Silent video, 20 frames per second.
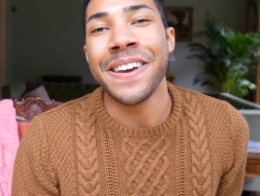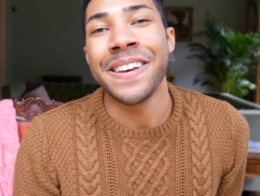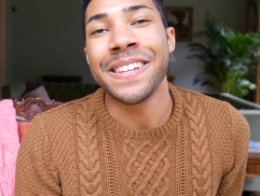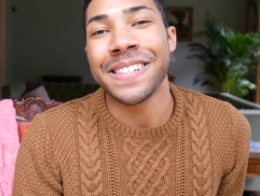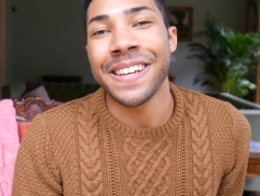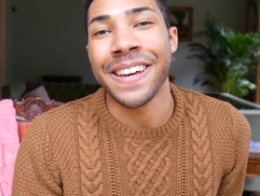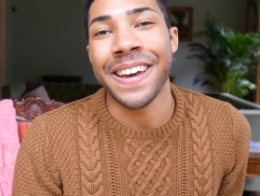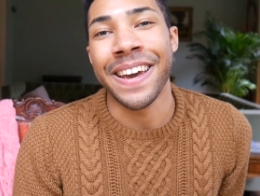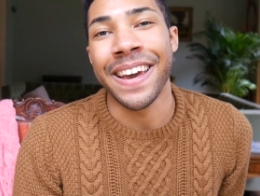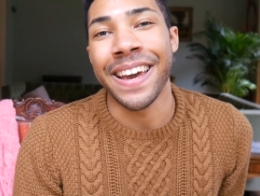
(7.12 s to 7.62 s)
it's
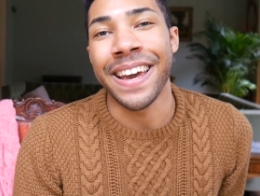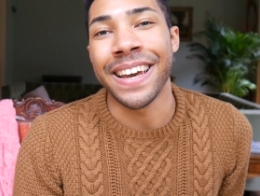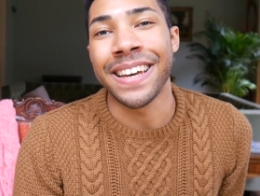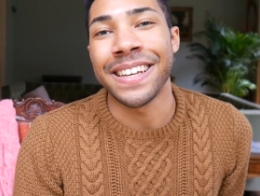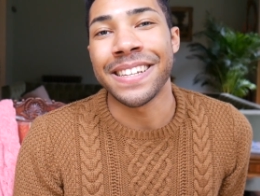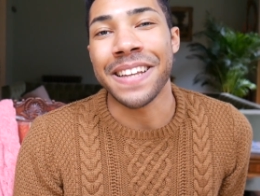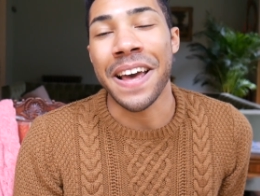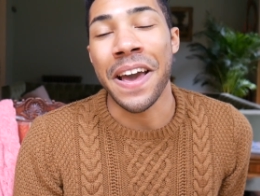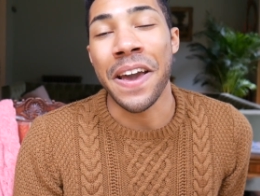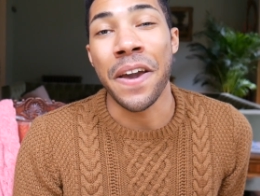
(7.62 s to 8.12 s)

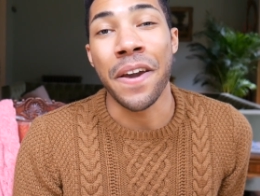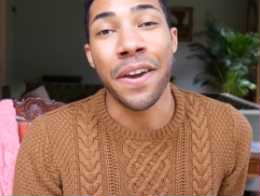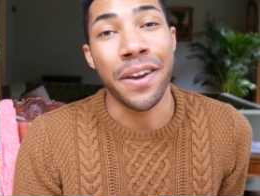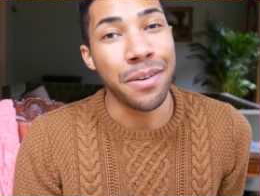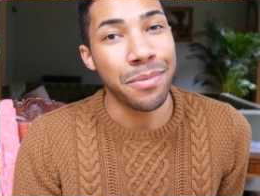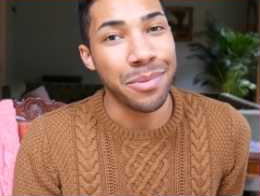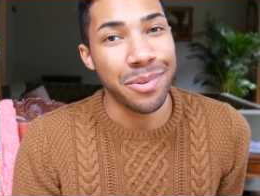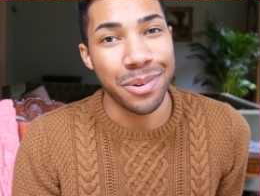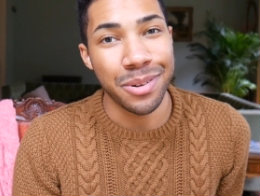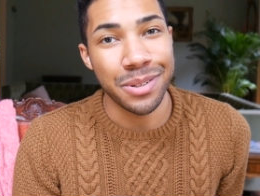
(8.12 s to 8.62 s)
Curtis. I
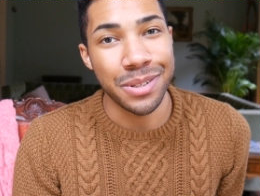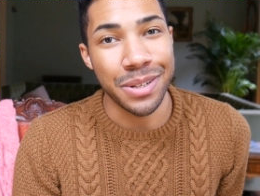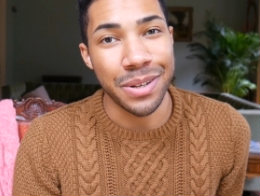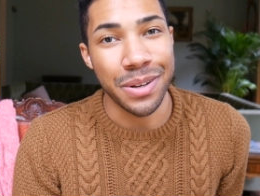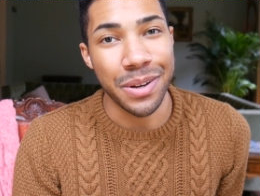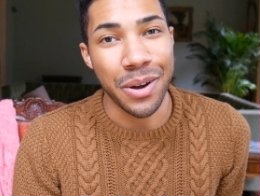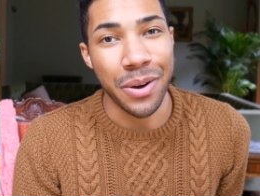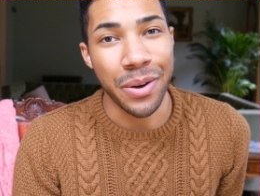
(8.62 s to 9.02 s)
hope you're doing